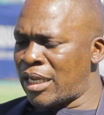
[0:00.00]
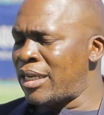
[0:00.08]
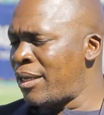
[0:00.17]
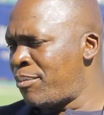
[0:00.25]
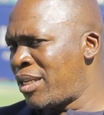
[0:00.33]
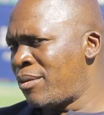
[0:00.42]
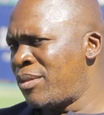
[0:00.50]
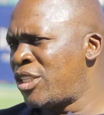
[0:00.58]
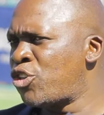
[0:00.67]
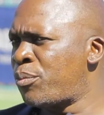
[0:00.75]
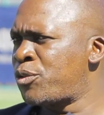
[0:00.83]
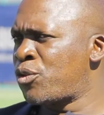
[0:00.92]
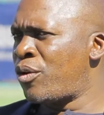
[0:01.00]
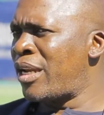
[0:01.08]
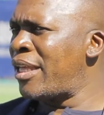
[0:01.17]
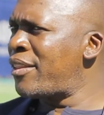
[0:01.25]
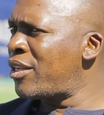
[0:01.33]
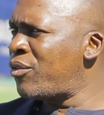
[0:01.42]
and I became the top
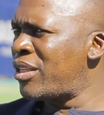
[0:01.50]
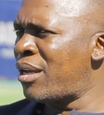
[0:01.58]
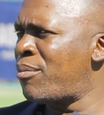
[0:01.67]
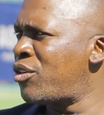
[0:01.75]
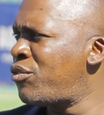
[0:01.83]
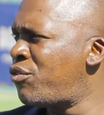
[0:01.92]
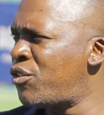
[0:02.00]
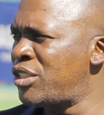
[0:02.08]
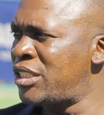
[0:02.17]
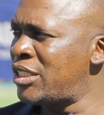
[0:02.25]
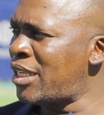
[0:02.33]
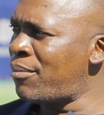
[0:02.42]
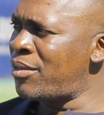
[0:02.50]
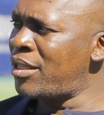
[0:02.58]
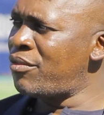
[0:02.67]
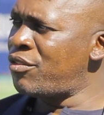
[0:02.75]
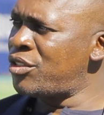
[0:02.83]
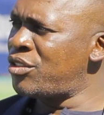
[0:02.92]
scorer, I think, with about 40
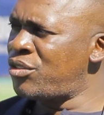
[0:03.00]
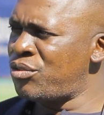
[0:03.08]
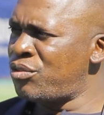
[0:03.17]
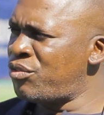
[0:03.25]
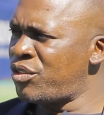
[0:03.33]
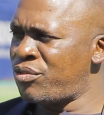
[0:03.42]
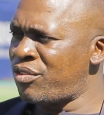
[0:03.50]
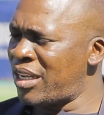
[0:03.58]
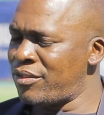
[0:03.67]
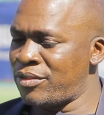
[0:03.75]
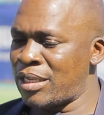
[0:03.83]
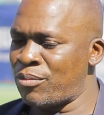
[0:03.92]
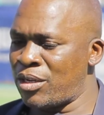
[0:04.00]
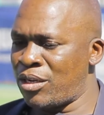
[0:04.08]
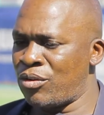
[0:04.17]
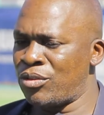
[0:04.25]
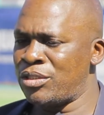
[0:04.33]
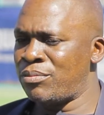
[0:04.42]
something, 42, 45
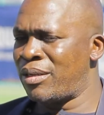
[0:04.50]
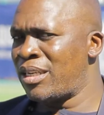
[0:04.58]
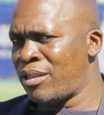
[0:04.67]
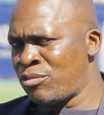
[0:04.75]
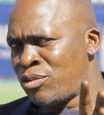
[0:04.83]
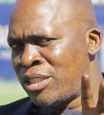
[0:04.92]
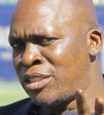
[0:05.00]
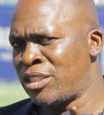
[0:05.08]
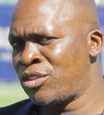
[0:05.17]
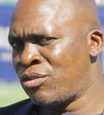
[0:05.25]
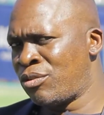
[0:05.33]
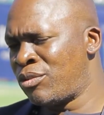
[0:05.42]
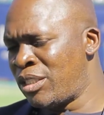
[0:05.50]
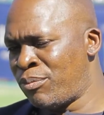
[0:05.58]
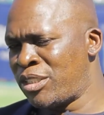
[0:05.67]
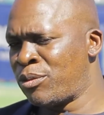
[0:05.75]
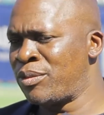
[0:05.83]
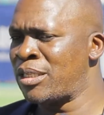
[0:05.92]
somewhere goals. But I'm sure Zesco,
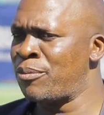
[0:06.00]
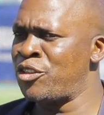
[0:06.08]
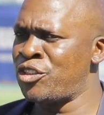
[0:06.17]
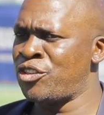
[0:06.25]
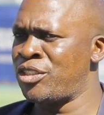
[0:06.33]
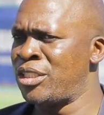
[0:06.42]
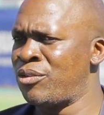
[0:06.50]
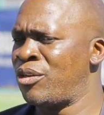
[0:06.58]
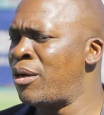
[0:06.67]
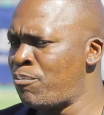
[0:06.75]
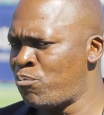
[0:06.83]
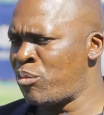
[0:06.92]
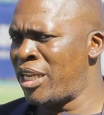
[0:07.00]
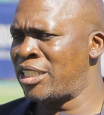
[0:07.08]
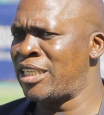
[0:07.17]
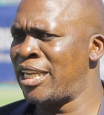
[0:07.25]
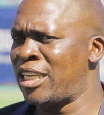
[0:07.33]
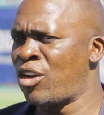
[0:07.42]
there must be some history where
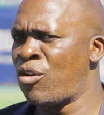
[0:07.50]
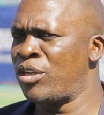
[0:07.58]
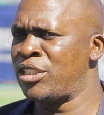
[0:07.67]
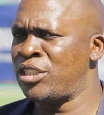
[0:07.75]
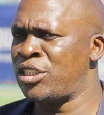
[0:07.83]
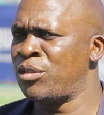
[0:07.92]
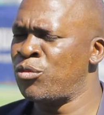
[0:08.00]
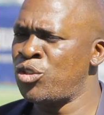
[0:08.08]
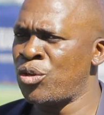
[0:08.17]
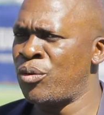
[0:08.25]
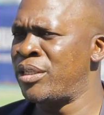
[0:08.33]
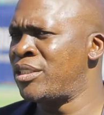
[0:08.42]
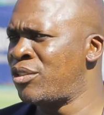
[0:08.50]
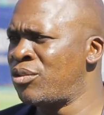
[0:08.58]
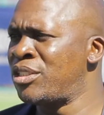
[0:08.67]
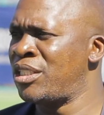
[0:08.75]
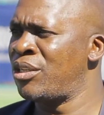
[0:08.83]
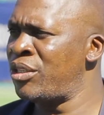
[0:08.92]
players like Collins, Simutowes,
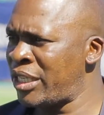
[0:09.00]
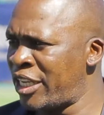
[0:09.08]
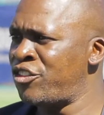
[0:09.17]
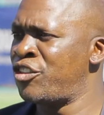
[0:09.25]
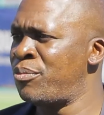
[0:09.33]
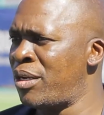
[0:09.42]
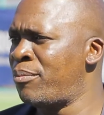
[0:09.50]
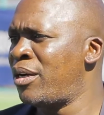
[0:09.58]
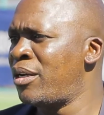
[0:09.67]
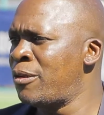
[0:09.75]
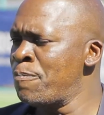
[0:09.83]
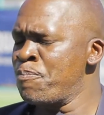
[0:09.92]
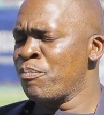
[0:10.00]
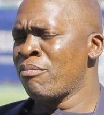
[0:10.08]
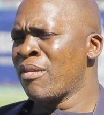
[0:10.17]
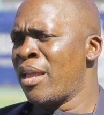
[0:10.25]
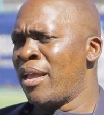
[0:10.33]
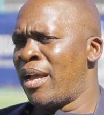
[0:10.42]
those they can remember.
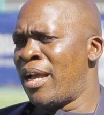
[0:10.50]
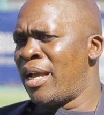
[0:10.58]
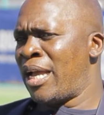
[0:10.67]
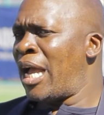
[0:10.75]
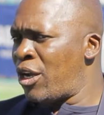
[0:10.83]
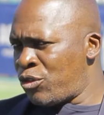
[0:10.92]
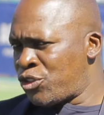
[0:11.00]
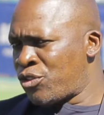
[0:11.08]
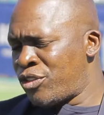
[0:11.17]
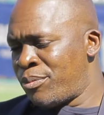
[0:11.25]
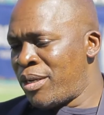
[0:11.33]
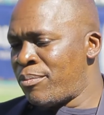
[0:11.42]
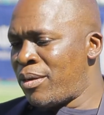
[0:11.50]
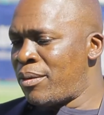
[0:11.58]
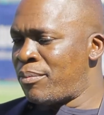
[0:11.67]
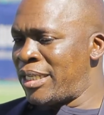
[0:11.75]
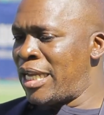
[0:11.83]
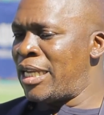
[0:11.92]
I also
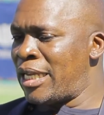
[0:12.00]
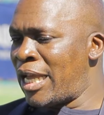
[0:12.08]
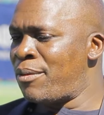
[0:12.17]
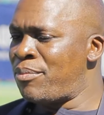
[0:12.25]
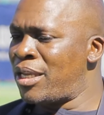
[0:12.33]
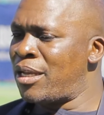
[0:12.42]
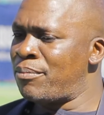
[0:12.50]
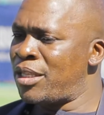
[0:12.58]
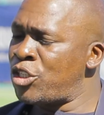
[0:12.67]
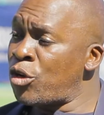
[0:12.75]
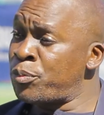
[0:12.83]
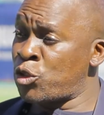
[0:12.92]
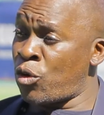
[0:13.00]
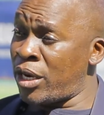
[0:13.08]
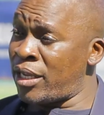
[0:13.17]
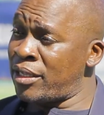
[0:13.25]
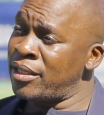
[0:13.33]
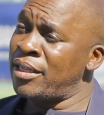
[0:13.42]
remember, but I became the top
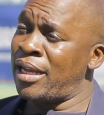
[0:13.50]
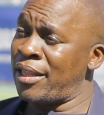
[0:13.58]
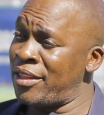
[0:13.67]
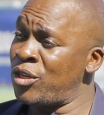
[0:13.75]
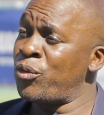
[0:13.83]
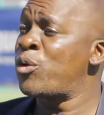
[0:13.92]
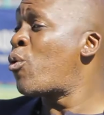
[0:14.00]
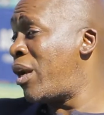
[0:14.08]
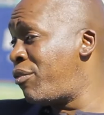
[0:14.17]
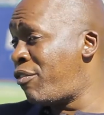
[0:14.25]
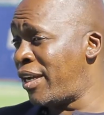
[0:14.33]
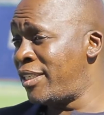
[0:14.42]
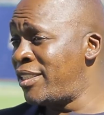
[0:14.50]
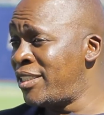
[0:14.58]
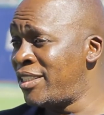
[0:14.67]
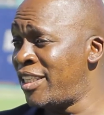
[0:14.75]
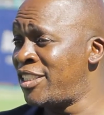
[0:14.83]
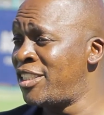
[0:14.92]
scorer, and then we qualified
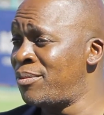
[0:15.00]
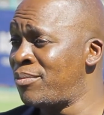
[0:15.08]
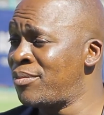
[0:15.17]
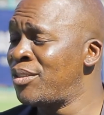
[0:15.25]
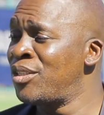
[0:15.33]
the team.